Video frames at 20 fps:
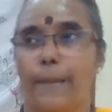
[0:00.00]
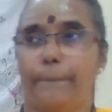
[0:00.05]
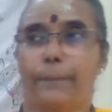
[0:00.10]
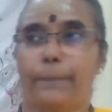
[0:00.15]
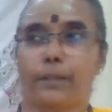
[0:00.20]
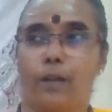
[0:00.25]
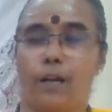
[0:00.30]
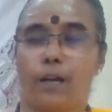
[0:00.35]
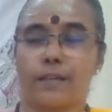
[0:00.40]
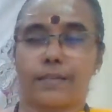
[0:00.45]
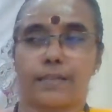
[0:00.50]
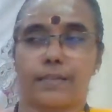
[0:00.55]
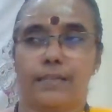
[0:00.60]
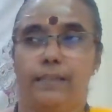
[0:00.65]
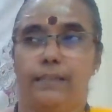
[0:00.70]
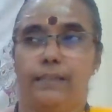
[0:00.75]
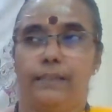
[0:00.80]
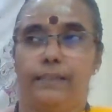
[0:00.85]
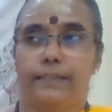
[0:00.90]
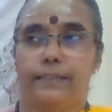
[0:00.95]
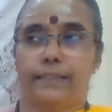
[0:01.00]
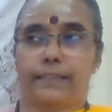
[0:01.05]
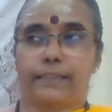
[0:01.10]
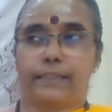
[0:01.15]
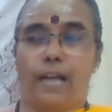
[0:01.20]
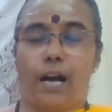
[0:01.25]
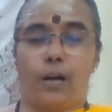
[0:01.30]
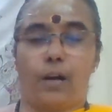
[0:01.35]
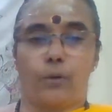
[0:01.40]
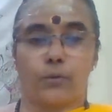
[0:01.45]
because the
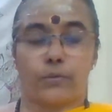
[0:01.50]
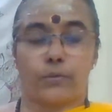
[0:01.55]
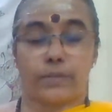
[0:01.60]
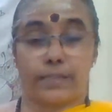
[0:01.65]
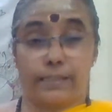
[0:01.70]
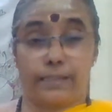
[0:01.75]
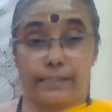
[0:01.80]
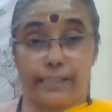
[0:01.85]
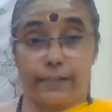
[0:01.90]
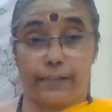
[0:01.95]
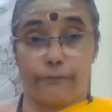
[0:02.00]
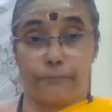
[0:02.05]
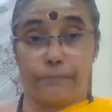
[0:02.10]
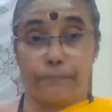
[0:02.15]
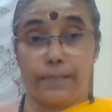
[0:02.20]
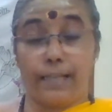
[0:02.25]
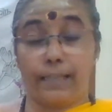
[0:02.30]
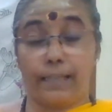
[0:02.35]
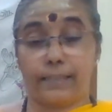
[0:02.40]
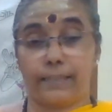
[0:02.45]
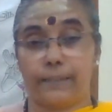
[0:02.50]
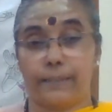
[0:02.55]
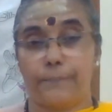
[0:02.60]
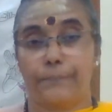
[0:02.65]
cows give milk,